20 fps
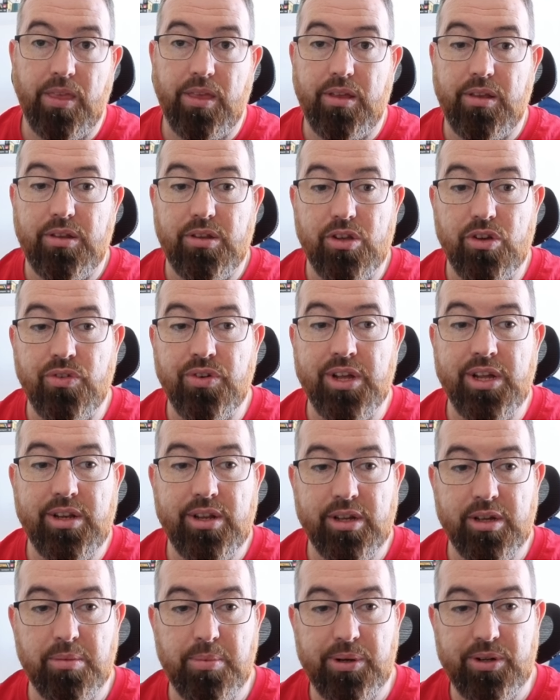The unique
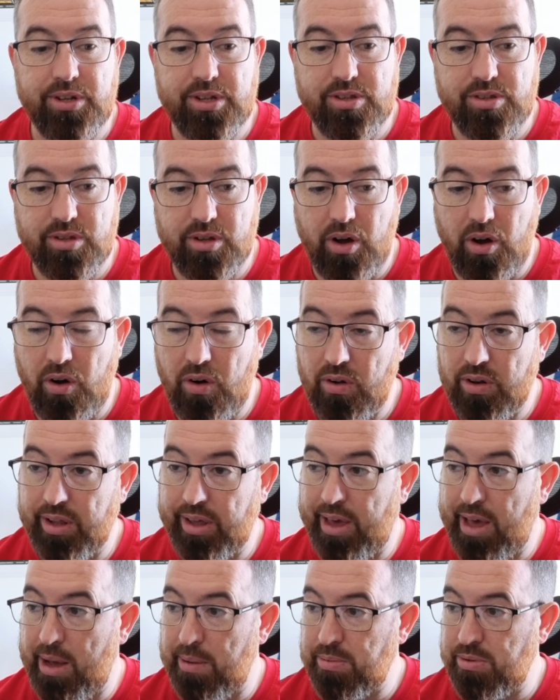thing about this is all the
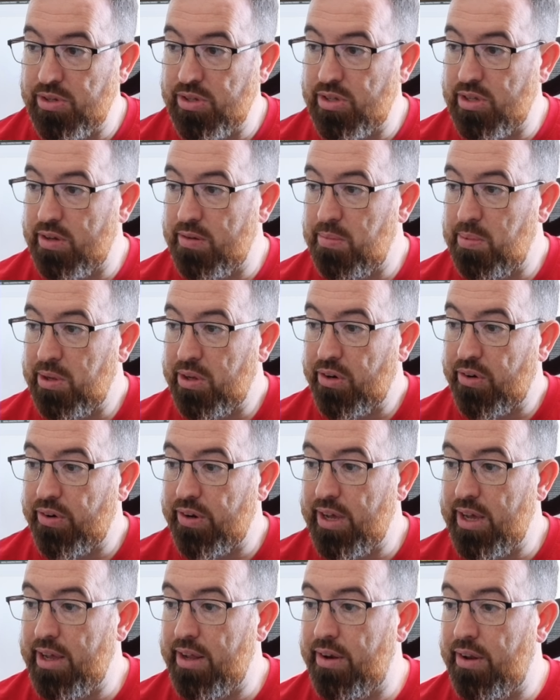captions that have been
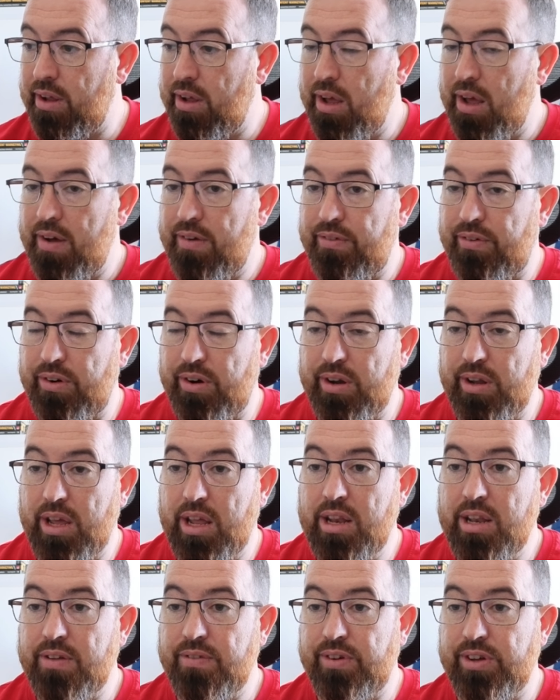created for
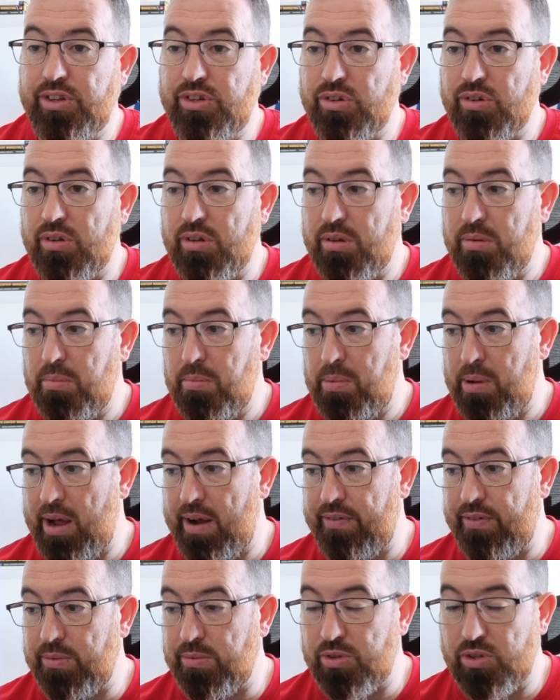individual platforms.